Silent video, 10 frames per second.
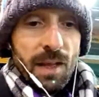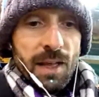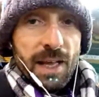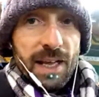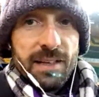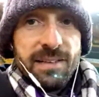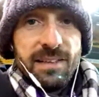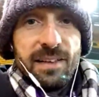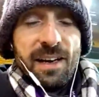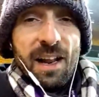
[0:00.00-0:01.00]

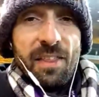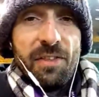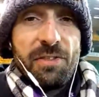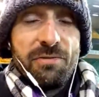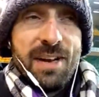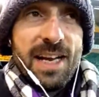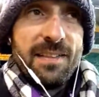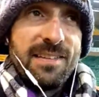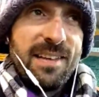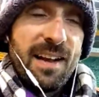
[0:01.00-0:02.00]
Conceded another 3 in
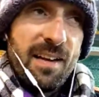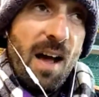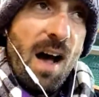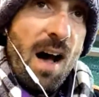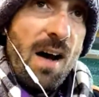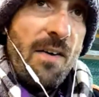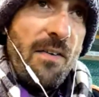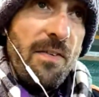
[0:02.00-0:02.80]
the second half.